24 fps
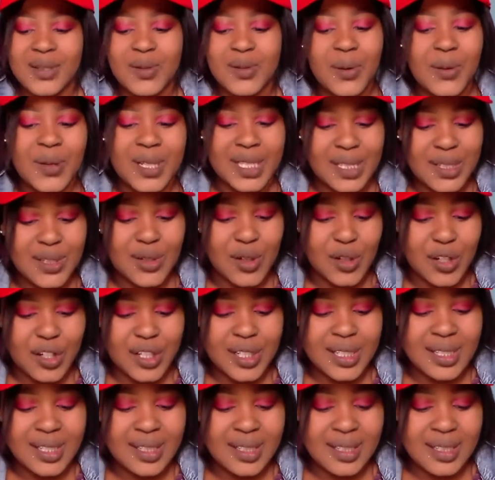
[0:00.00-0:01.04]
So it's
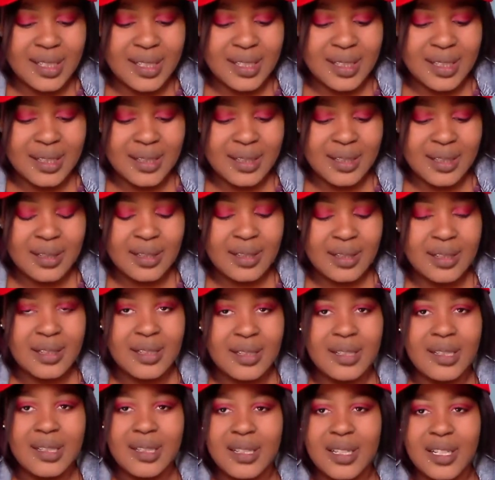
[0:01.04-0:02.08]
good,
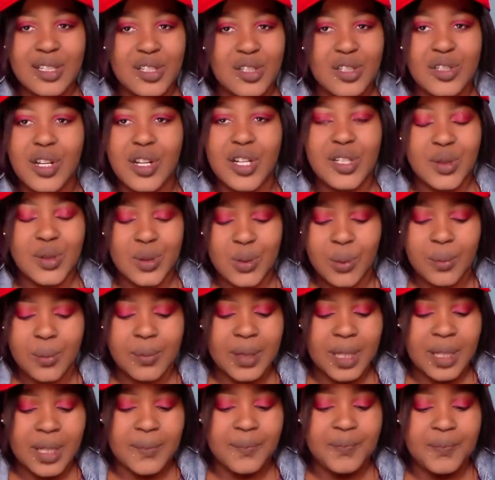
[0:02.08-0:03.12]
it's not
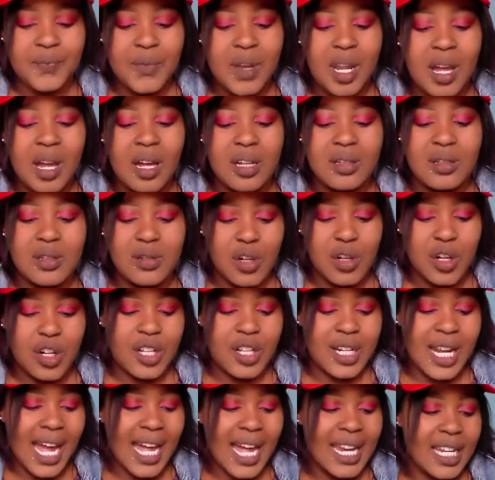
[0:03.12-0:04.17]
soapy, it's good.